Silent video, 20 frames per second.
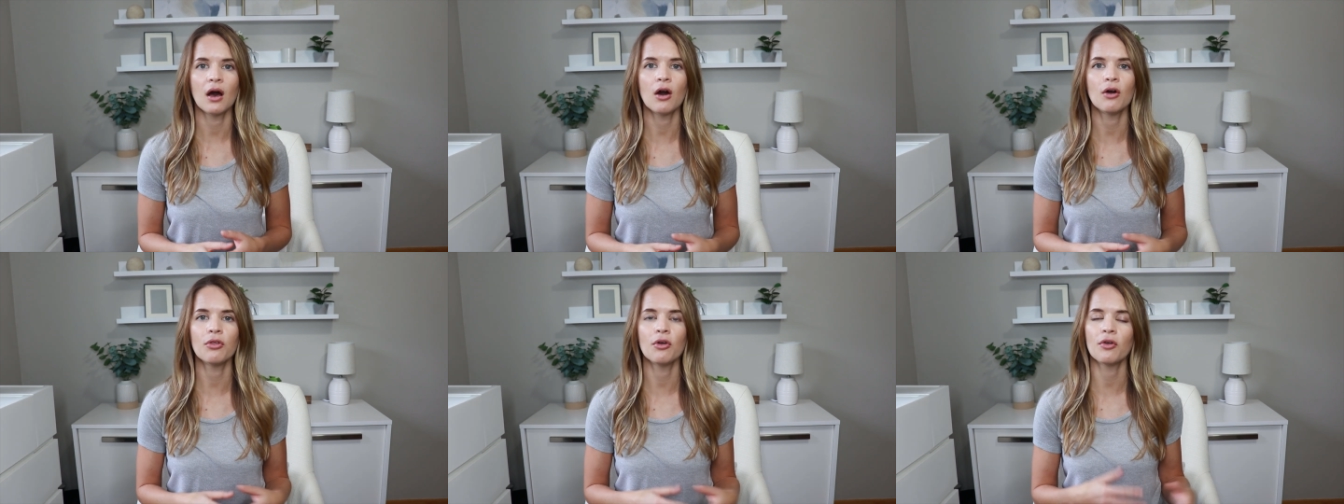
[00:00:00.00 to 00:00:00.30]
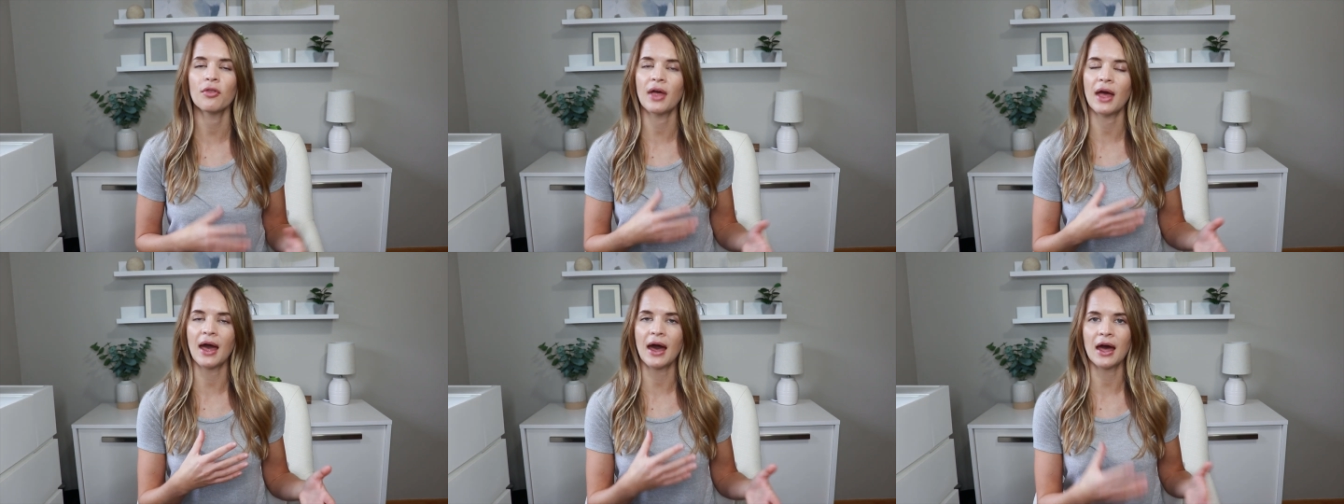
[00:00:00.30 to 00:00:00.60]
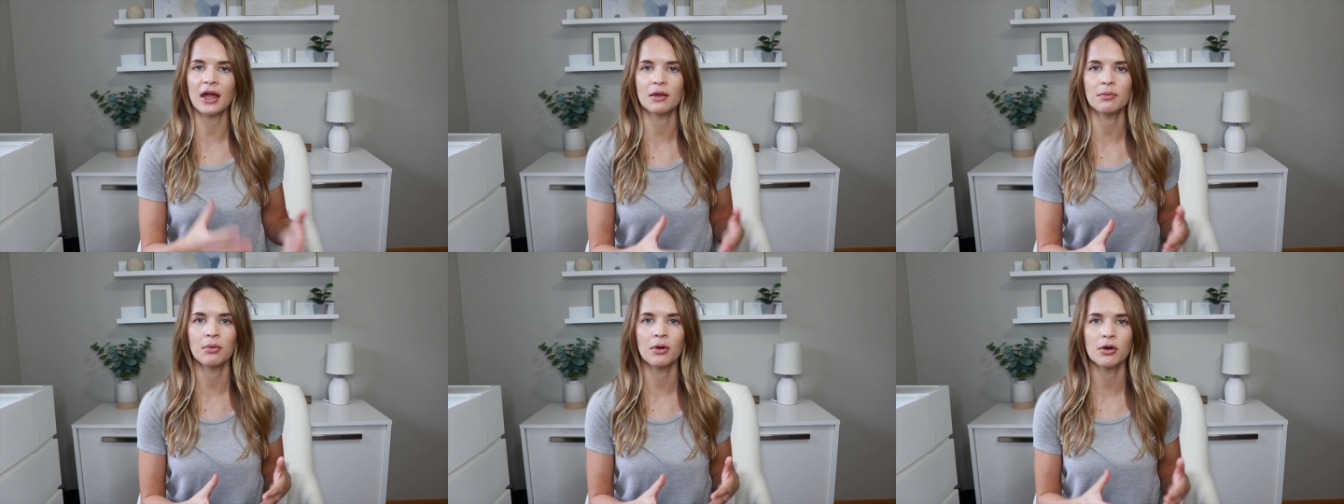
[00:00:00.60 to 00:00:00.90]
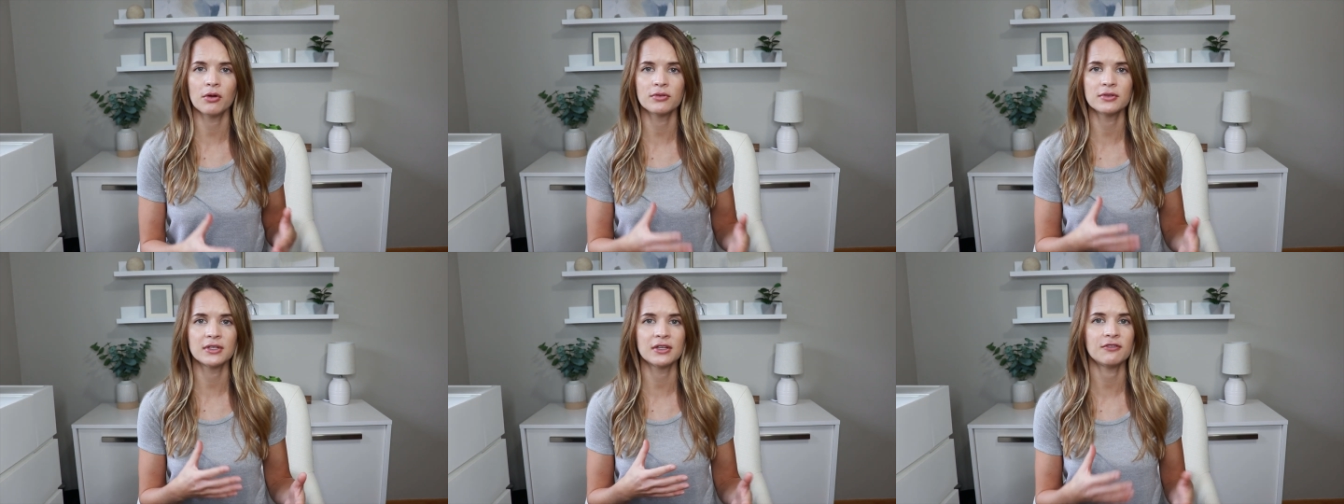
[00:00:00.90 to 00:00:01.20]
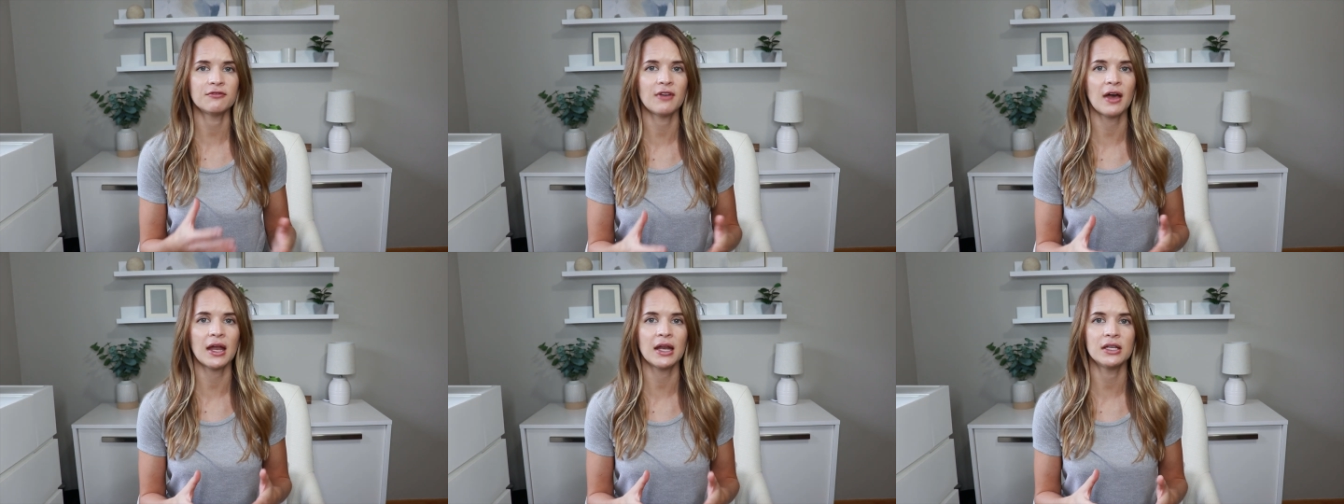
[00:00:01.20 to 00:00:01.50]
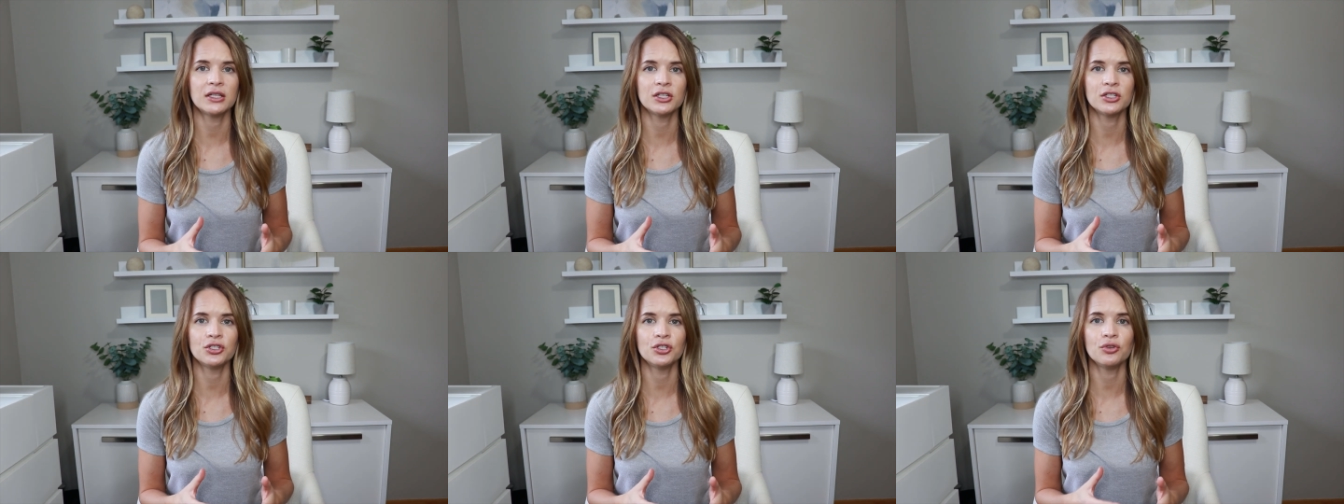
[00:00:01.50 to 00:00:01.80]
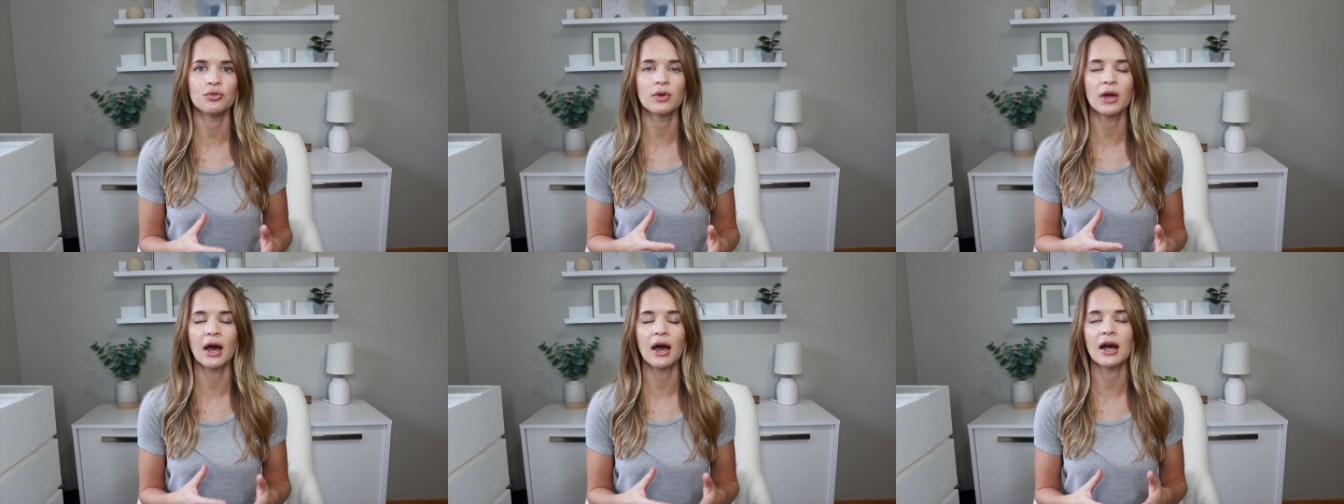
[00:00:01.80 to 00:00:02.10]
Although the adipose and fatty
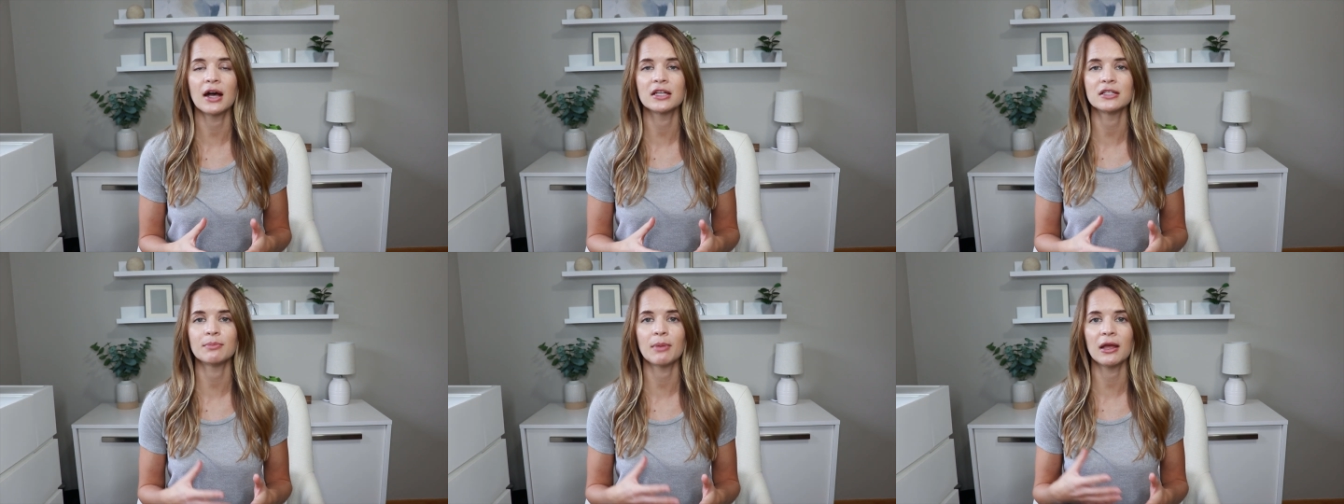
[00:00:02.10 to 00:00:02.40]
tissue caused